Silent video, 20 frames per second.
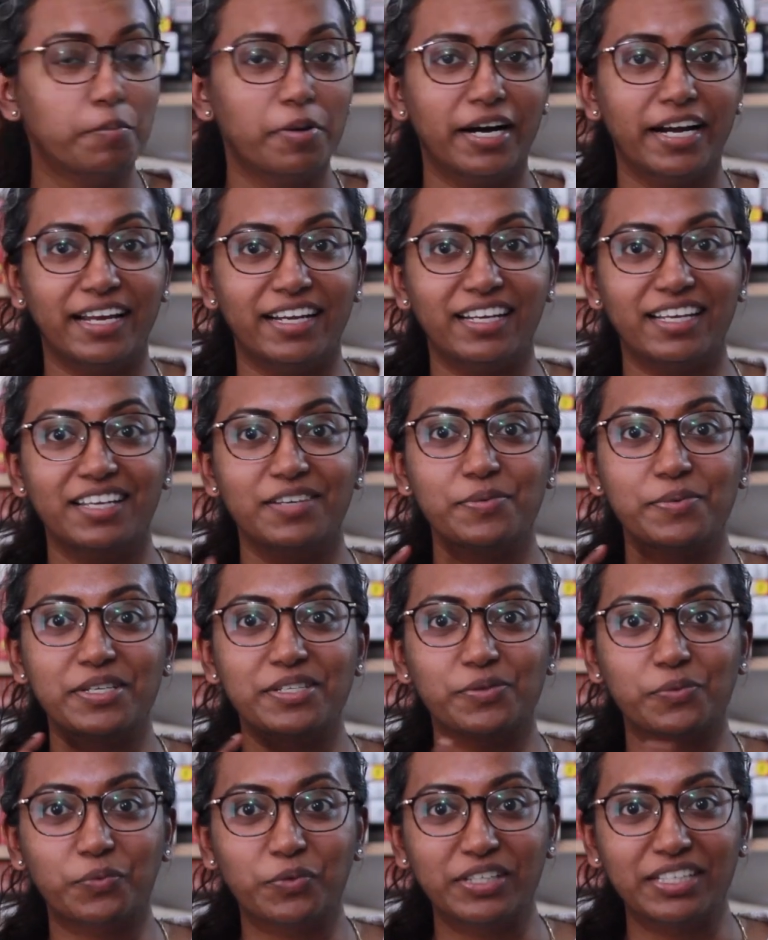But it
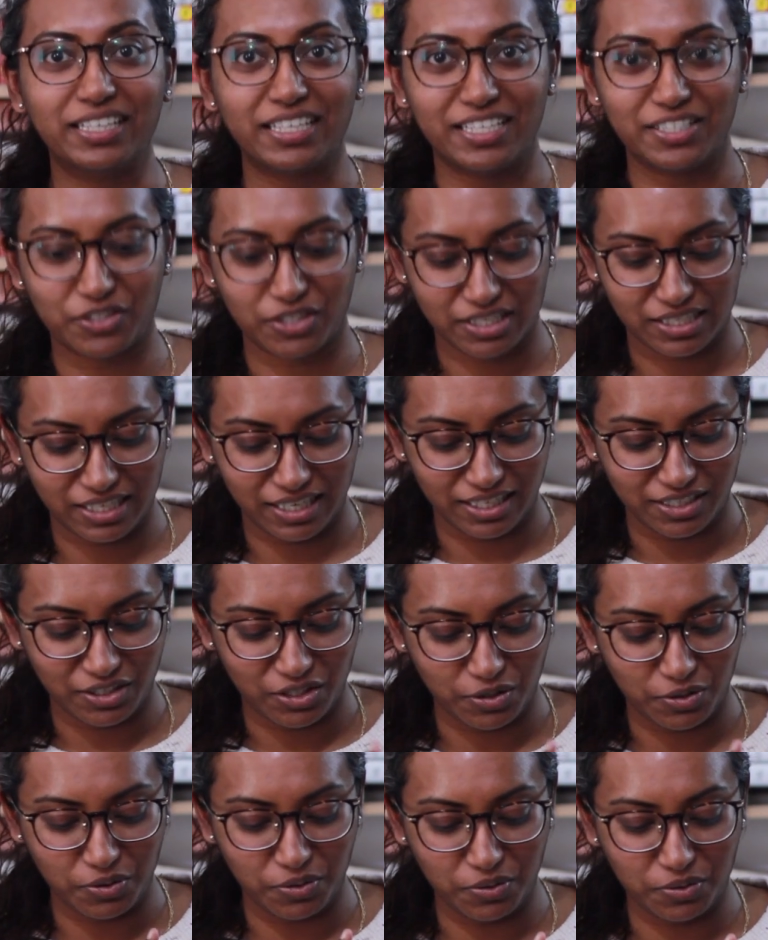was really interesting
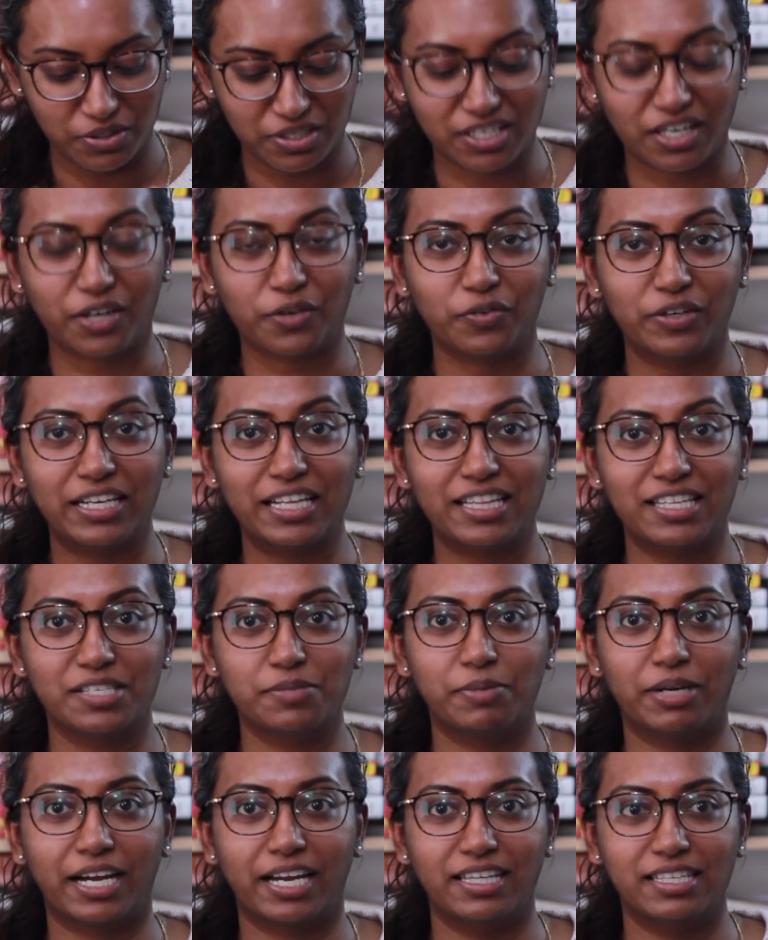to start reading
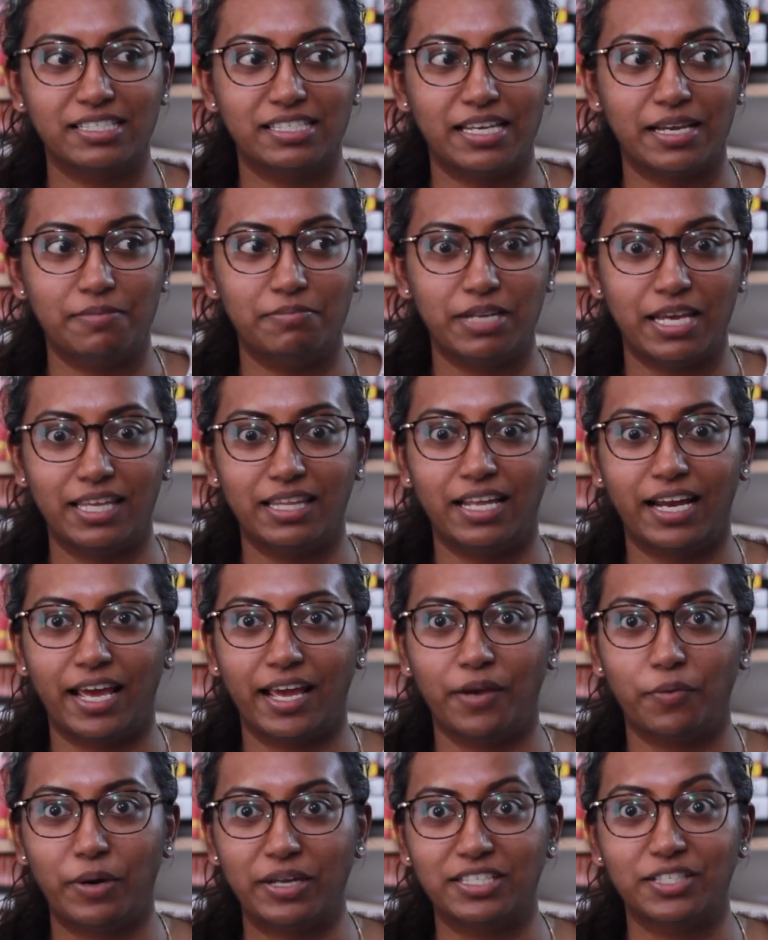this book on the same day that
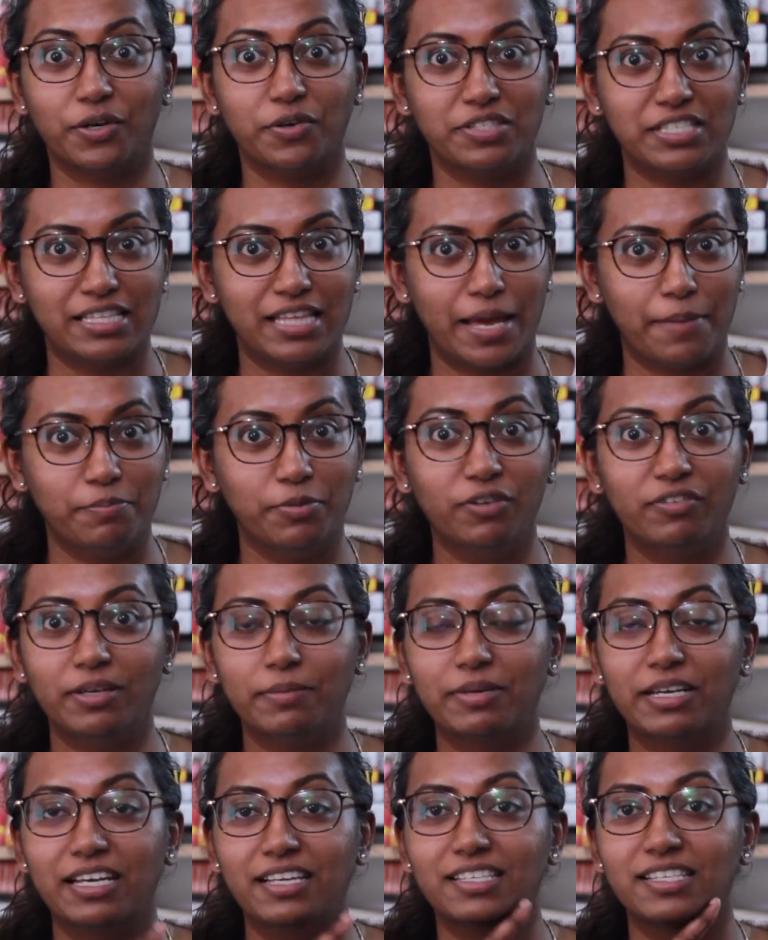I went to go see that
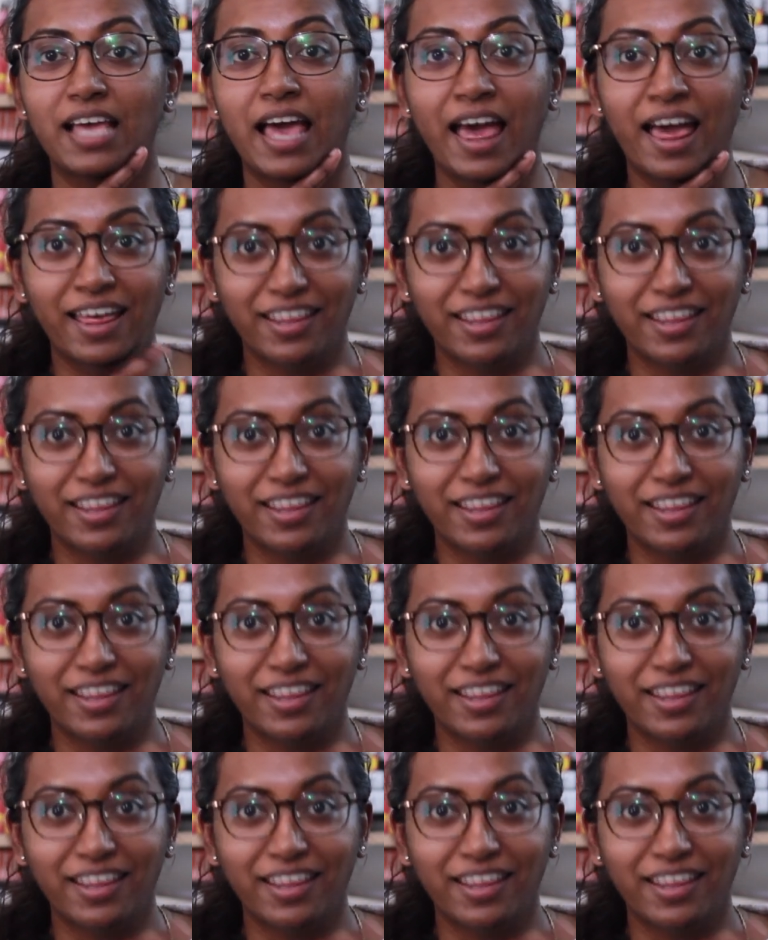movie, because